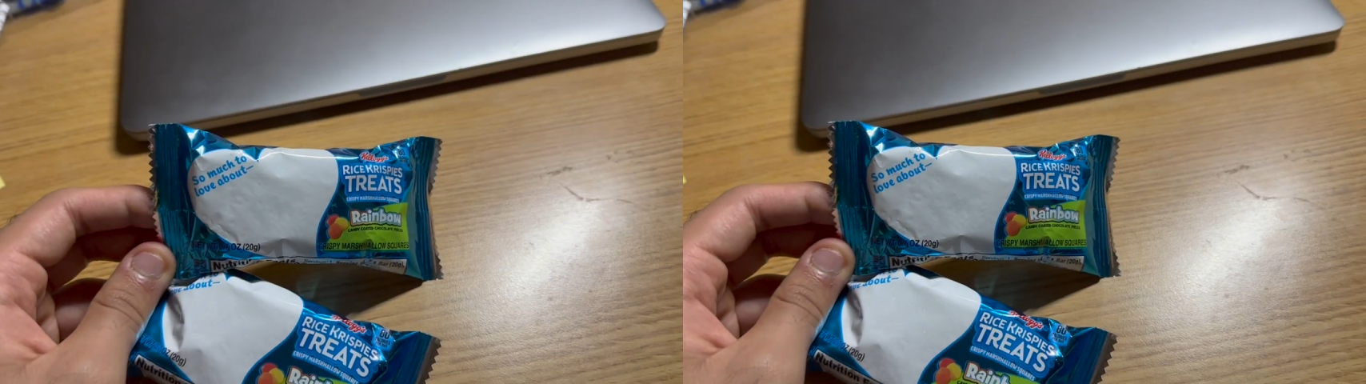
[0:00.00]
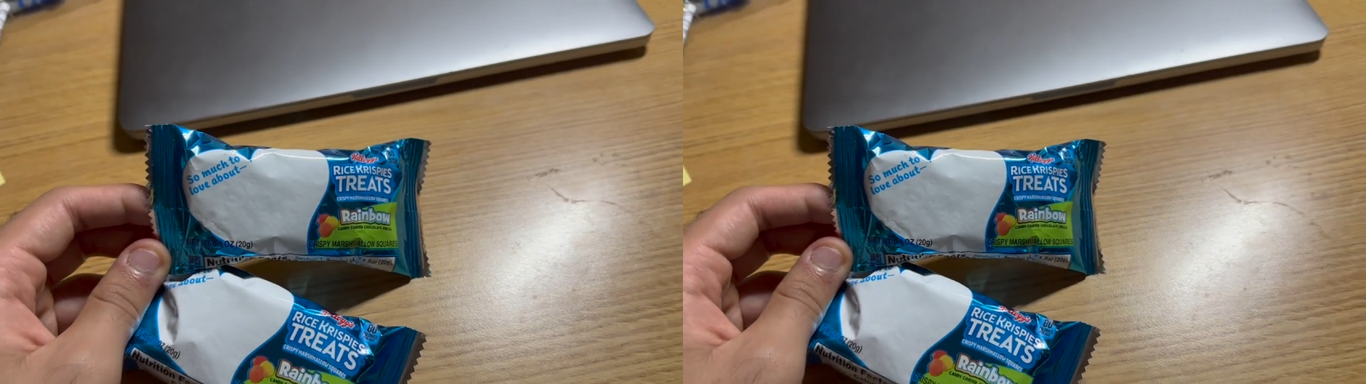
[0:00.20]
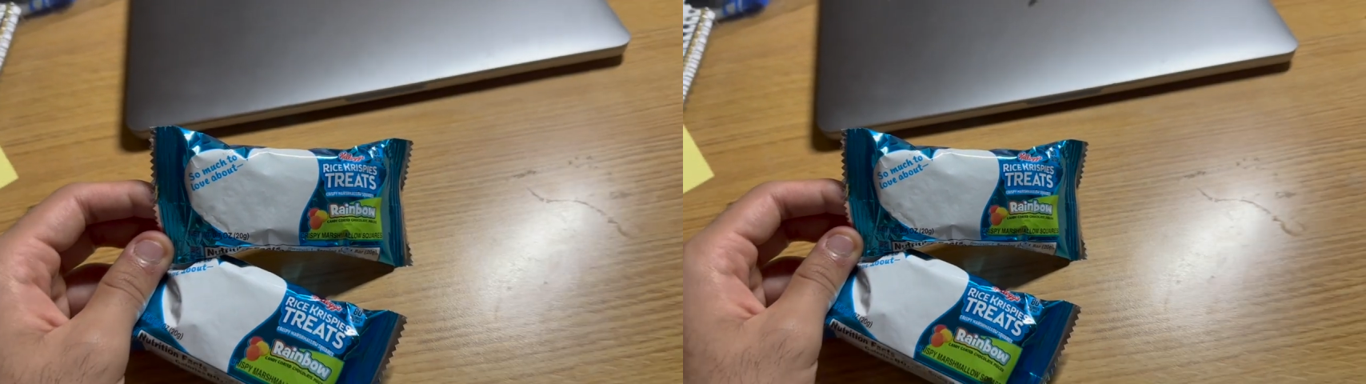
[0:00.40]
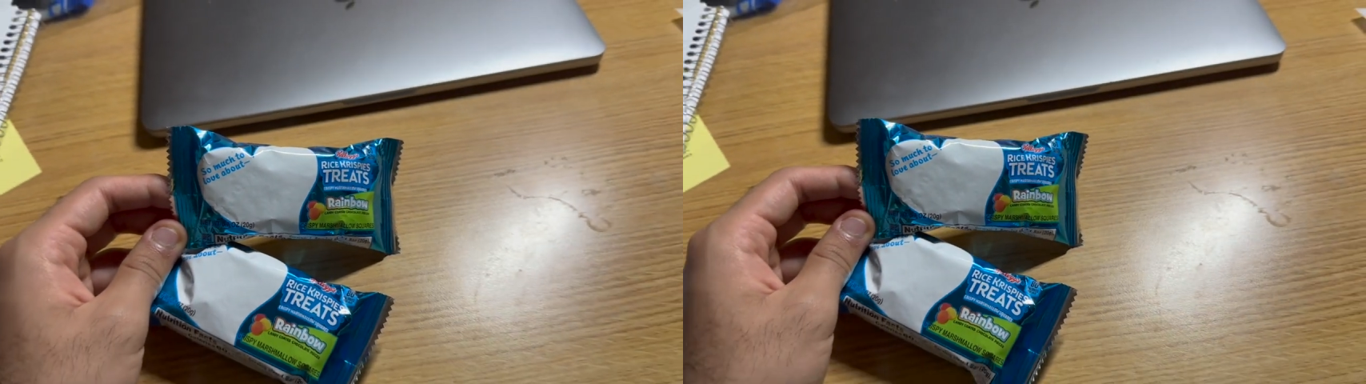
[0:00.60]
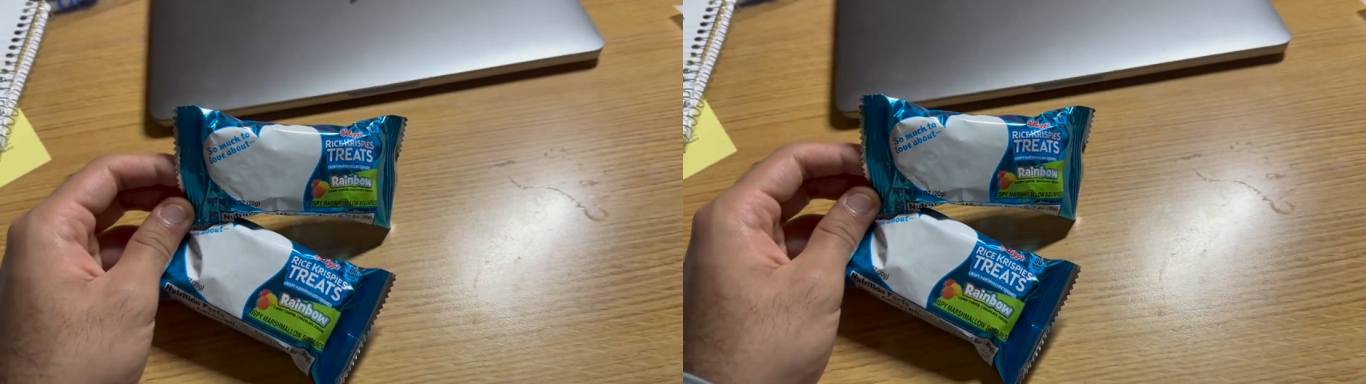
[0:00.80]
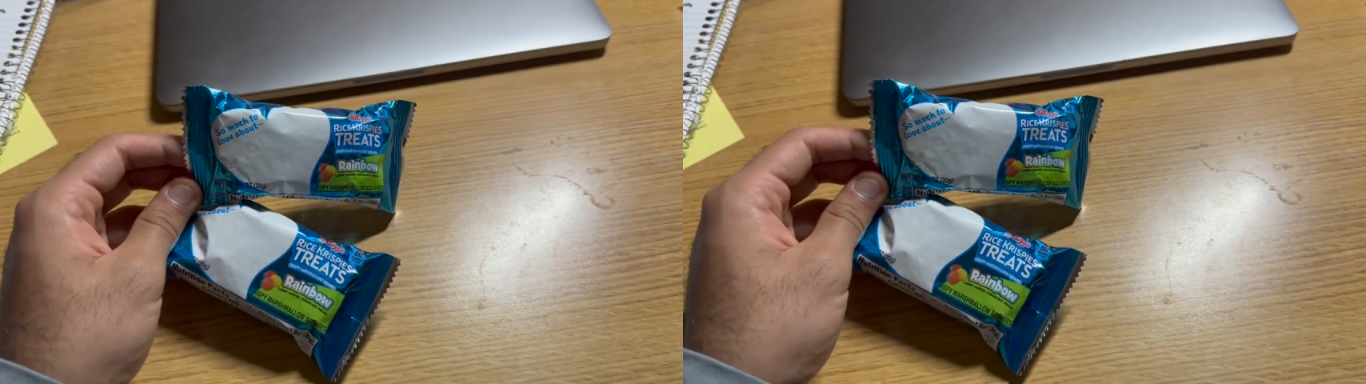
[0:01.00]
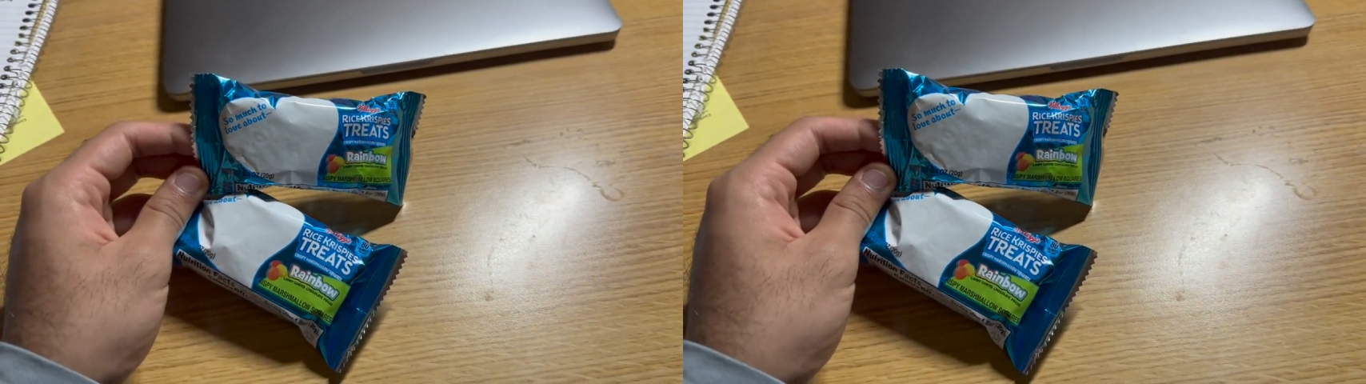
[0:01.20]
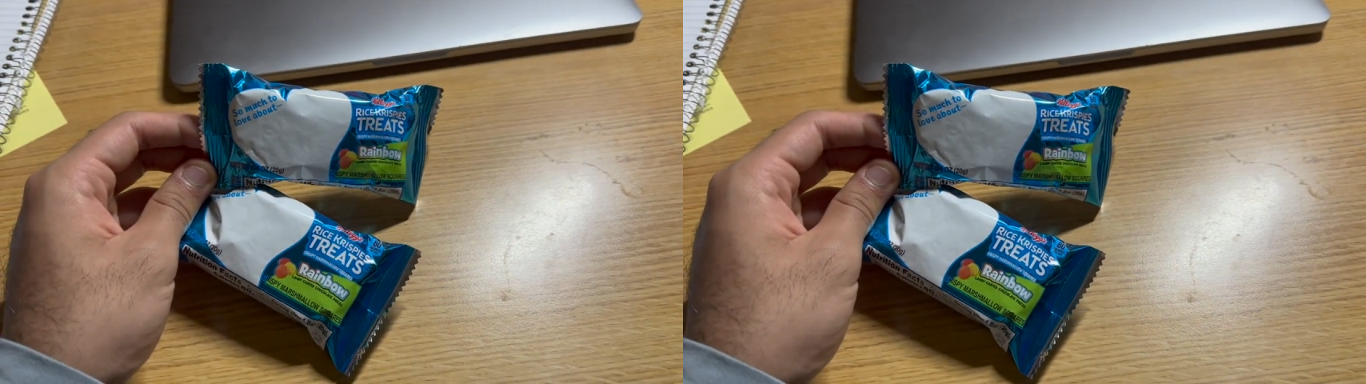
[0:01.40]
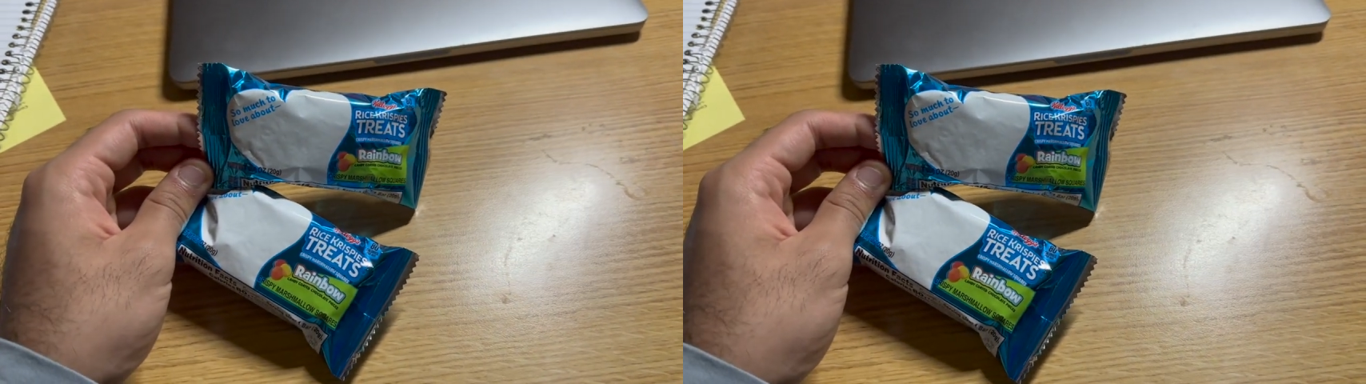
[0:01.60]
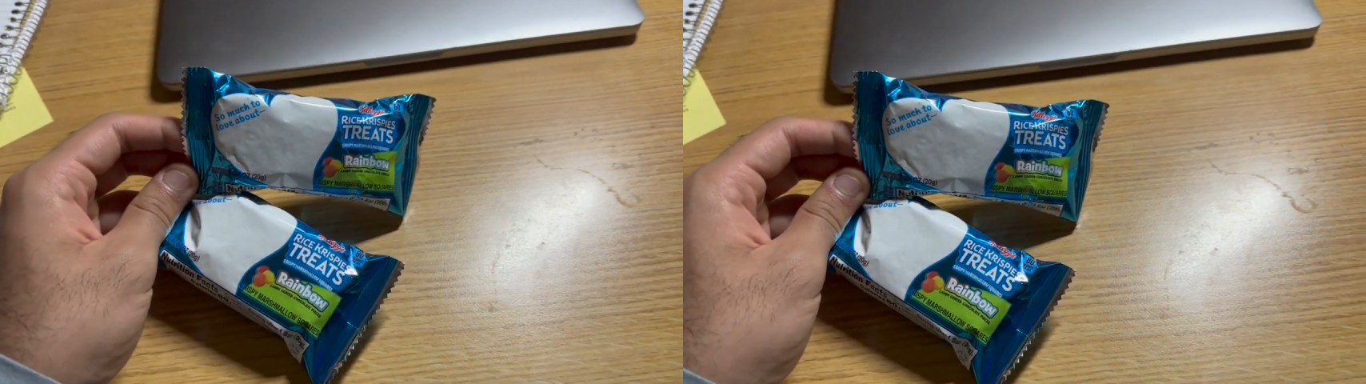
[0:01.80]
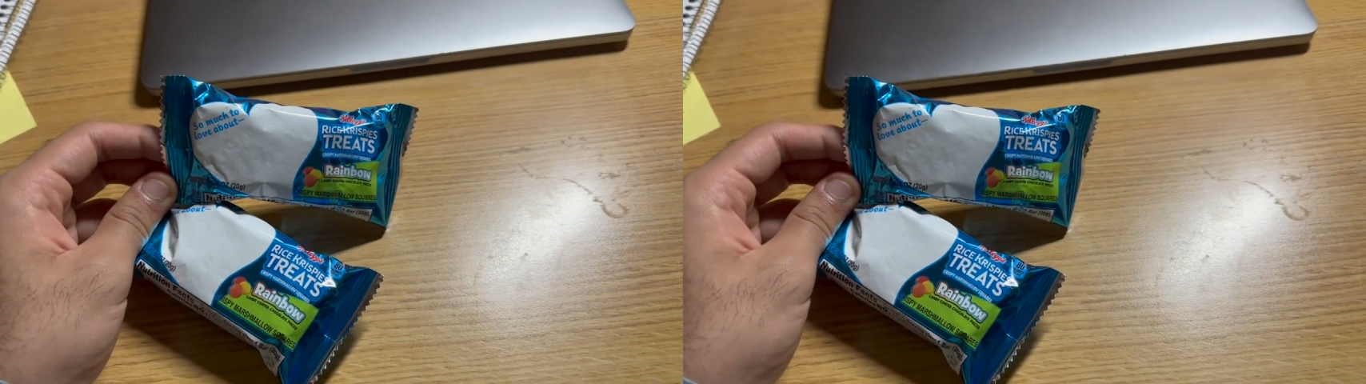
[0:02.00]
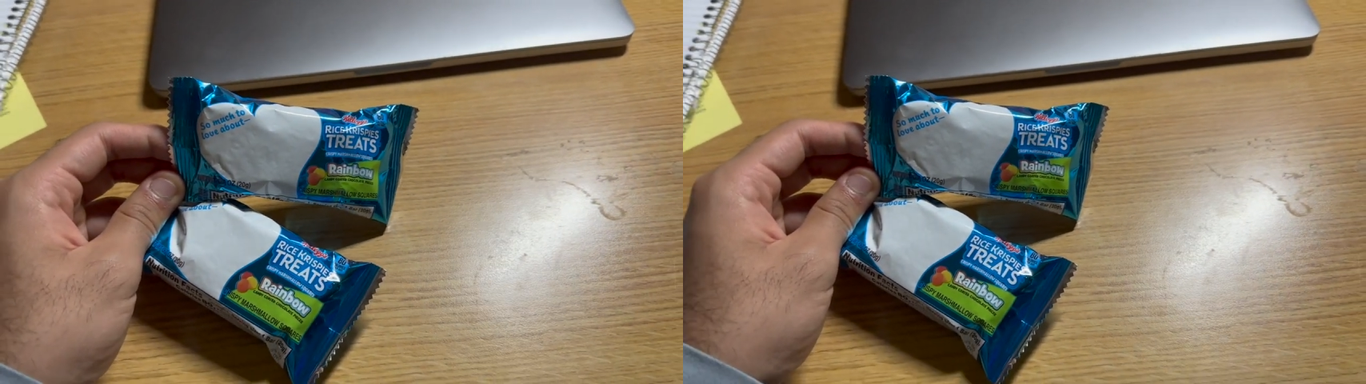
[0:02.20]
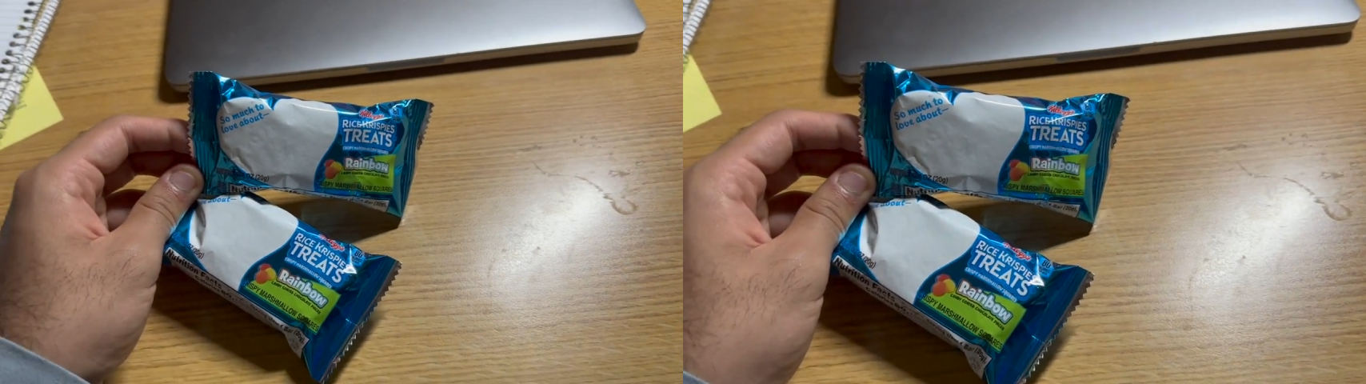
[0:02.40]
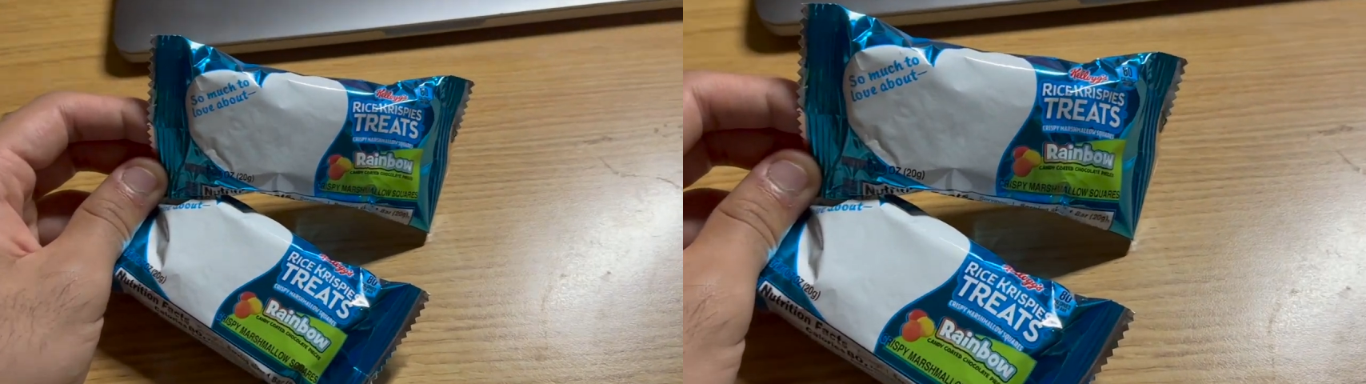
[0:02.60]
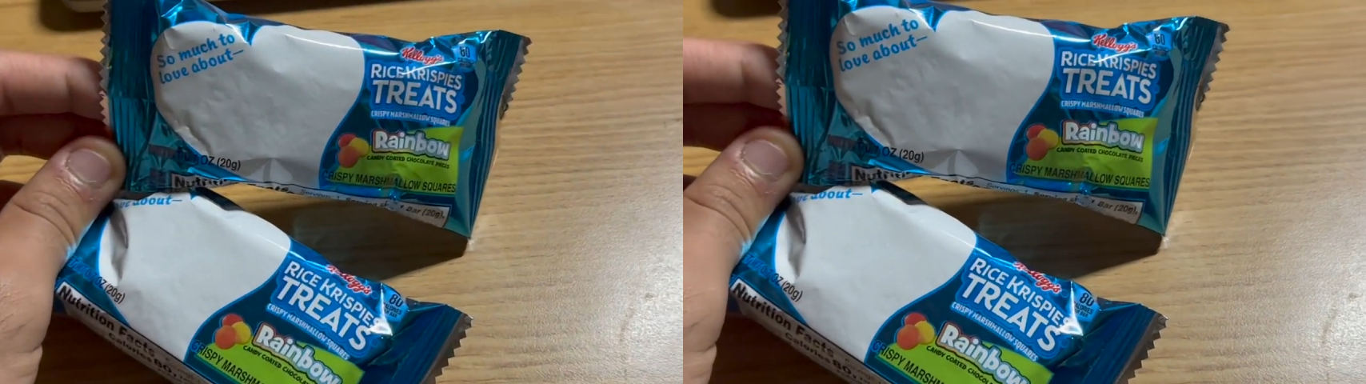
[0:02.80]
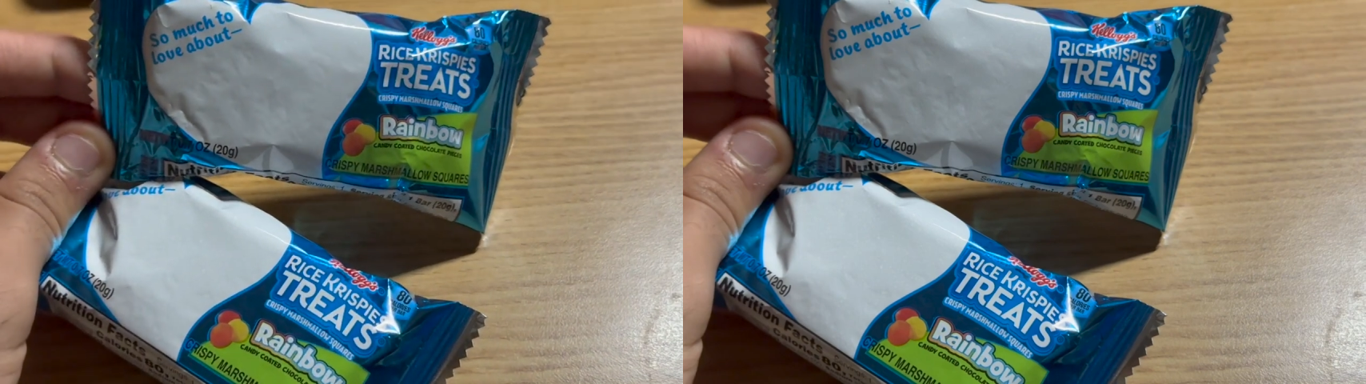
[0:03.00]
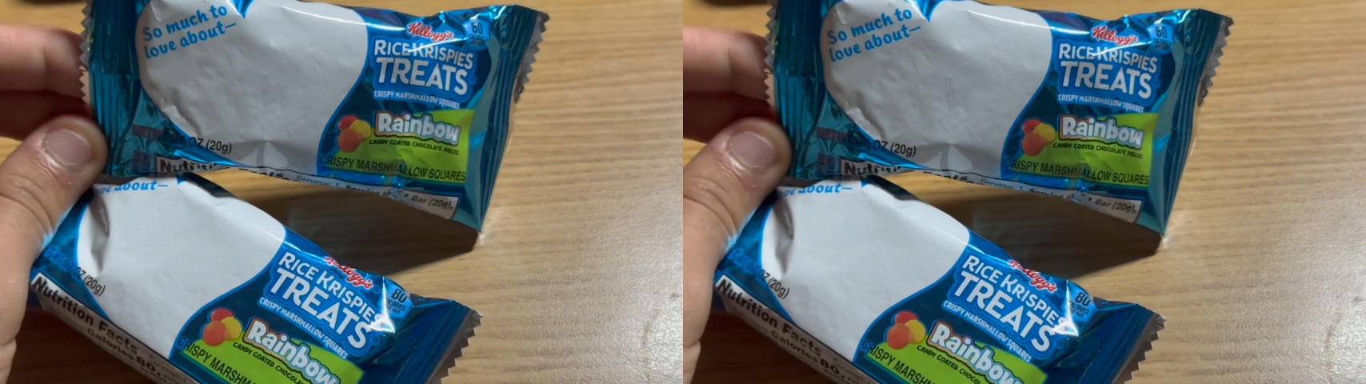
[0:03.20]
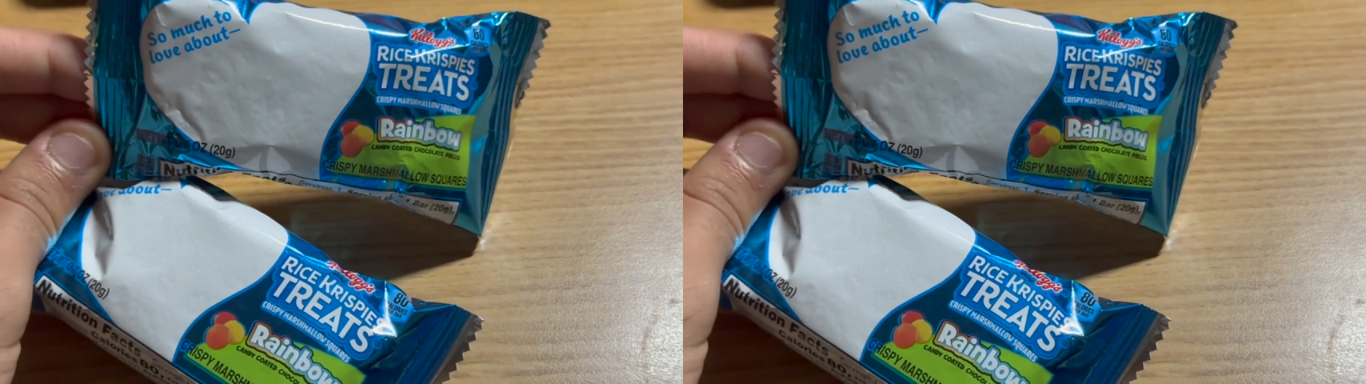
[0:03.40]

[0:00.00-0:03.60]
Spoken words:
Nobody's mouth can be seen.